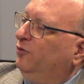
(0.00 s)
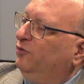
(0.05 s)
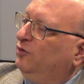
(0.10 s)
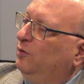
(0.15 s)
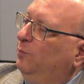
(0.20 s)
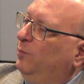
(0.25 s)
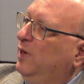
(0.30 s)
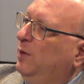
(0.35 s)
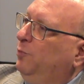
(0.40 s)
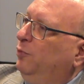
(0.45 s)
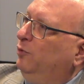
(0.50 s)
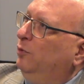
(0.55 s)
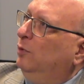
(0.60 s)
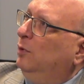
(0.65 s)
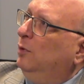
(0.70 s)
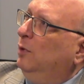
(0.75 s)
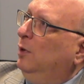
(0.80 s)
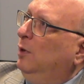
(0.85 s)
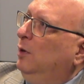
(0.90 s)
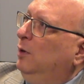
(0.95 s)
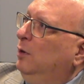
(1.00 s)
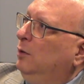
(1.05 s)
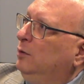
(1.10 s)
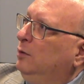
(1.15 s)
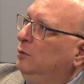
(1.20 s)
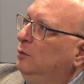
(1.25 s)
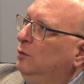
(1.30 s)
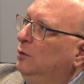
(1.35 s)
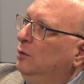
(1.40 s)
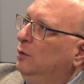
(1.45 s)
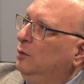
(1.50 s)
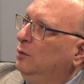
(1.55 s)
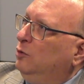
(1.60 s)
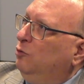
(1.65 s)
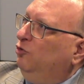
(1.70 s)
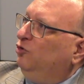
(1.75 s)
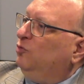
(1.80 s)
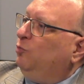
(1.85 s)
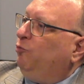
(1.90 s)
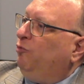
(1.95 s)
Some people
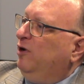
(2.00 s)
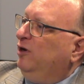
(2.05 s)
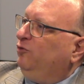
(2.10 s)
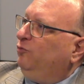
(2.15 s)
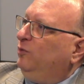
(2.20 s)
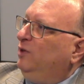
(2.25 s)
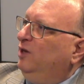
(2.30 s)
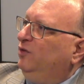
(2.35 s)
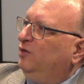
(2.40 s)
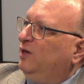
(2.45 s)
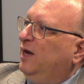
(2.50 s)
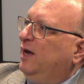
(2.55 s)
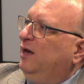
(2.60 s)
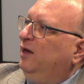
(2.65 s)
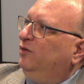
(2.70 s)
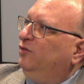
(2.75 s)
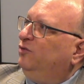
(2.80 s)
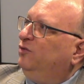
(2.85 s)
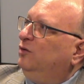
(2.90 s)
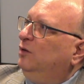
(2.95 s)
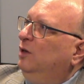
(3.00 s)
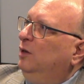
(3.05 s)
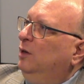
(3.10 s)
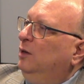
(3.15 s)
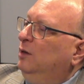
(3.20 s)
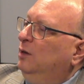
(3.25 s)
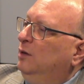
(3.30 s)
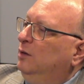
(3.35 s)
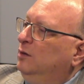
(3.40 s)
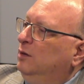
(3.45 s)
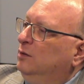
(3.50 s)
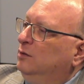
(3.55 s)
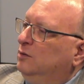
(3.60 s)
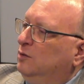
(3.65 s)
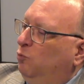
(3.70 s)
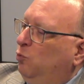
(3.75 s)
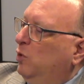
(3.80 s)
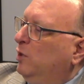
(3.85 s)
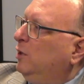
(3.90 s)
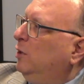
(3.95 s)
use a press release as
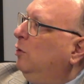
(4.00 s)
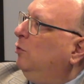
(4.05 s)
the one and